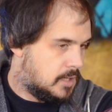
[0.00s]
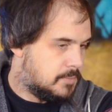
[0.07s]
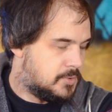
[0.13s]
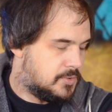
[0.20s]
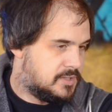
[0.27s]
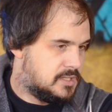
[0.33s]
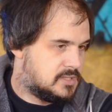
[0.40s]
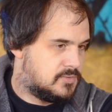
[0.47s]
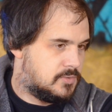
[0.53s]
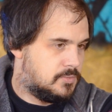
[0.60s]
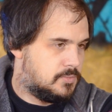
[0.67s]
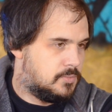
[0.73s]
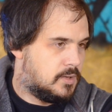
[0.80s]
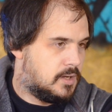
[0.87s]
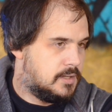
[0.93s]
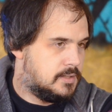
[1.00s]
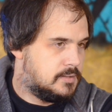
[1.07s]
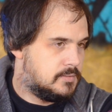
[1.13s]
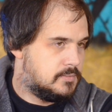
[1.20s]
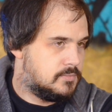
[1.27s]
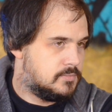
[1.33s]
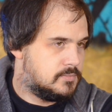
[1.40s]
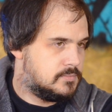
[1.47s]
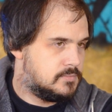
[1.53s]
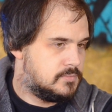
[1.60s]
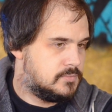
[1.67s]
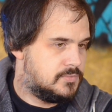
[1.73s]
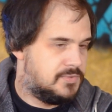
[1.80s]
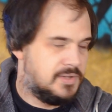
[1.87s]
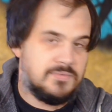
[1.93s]
bought these for
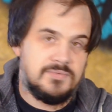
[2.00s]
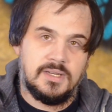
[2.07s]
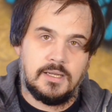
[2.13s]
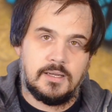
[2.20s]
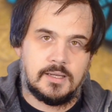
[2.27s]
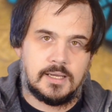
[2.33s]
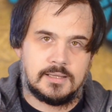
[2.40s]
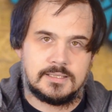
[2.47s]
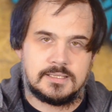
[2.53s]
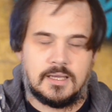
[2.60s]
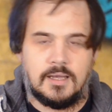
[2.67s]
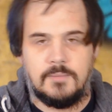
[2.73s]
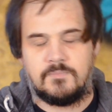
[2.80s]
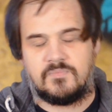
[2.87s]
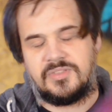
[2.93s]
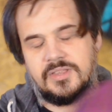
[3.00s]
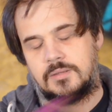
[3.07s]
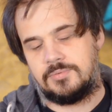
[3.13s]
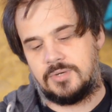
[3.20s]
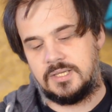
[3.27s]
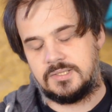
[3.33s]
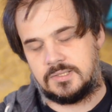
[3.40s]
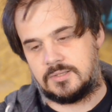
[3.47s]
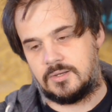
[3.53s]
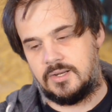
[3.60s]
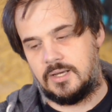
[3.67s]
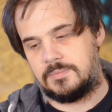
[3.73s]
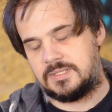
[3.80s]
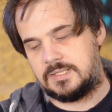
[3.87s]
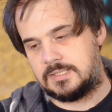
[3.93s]
$150 at the time. I think the price has gone
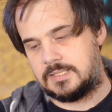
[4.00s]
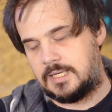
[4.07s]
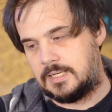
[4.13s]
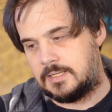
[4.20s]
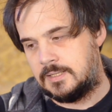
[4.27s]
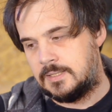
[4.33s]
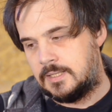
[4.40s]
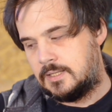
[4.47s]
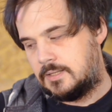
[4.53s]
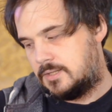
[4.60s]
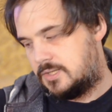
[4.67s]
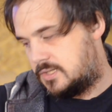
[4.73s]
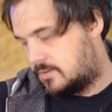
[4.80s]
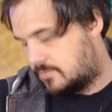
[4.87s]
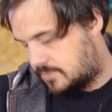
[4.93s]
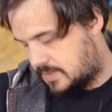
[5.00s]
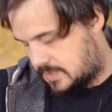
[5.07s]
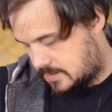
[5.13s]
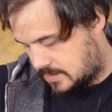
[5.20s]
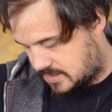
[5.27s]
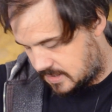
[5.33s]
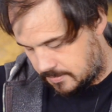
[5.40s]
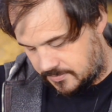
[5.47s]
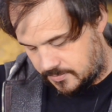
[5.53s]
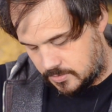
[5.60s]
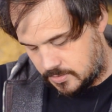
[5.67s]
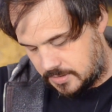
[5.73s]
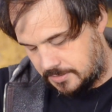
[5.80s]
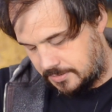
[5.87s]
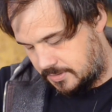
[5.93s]
up since then. Should have researched that before
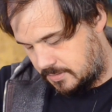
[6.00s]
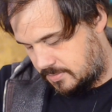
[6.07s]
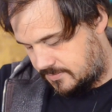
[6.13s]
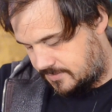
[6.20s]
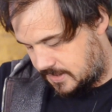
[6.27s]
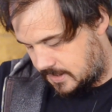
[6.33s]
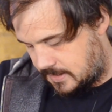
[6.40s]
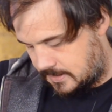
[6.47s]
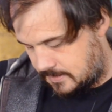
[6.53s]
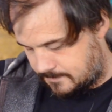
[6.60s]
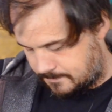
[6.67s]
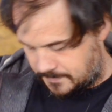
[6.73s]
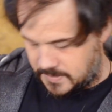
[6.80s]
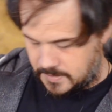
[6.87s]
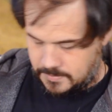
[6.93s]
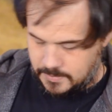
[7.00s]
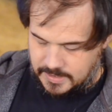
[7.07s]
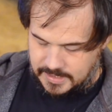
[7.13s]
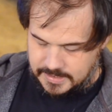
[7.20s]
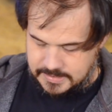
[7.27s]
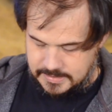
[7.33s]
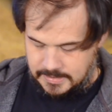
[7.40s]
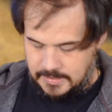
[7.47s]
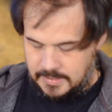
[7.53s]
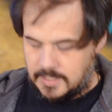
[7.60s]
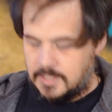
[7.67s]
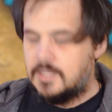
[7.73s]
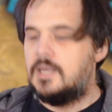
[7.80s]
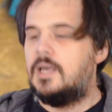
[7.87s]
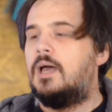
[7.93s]
recording, but fuck it, who cares?
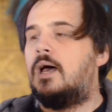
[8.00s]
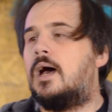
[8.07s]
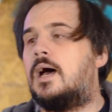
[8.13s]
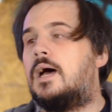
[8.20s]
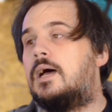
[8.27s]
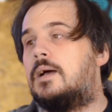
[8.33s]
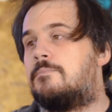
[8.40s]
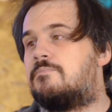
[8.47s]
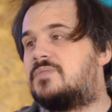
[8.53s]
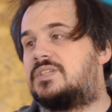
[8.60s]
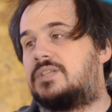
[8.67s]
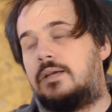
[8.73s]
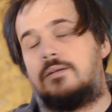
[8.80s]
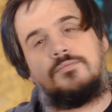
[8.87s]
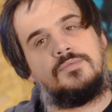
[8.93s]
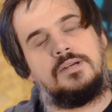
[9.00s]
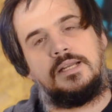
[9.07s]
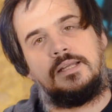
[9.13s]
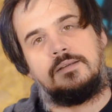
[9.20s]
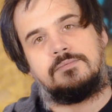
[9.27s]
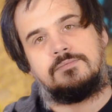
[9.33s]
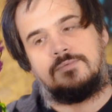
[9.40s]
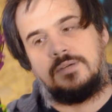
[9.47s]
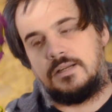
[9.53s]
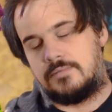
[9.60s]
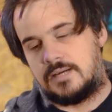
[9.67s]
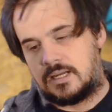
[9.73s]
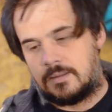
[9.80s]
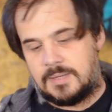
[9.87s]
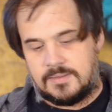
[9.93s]
So really, really
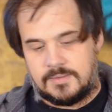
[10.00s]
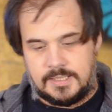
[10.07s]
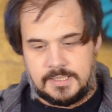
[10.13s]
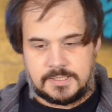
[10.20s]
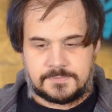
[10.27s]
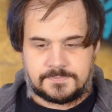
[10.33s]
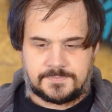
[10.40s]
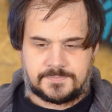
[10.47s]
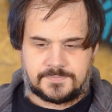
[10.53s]
recommend these.